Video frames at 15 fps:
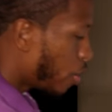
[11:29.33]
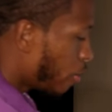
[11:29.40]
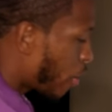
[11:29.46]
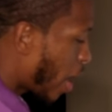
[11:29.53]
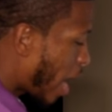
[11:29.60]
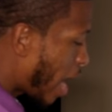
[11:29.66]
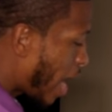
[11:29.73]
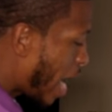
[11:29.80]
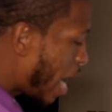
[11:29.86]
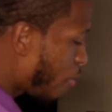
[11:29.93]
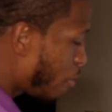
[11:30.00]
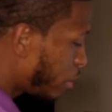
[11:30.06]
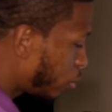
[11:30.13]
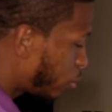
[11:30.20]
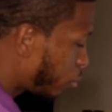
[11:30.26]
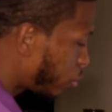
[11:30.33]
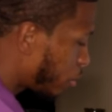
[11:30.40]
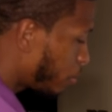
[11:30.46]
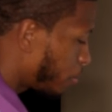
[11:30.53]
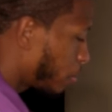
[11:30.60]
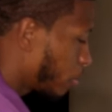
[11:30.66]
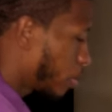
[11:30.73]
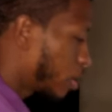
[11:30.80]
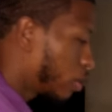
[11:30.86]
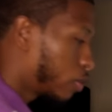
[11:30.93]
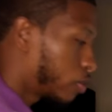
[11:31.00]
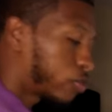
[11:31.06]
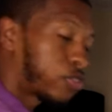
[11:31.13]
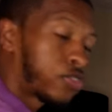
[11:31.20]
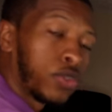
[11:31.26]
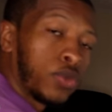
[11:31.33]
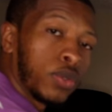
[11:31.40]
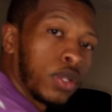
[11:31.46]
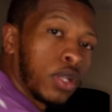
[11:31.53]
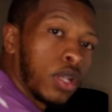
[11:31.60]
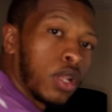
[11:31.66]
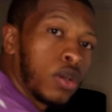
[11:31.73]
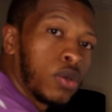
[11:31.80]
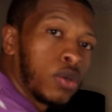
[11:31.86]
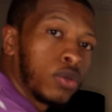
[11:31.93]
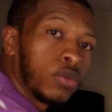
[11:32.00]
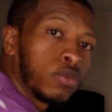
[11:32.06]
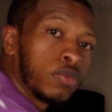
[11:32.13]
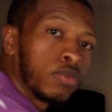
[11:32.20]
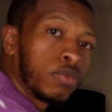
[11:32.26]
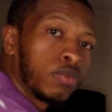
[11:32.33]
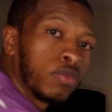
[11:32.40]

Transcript: the average student loan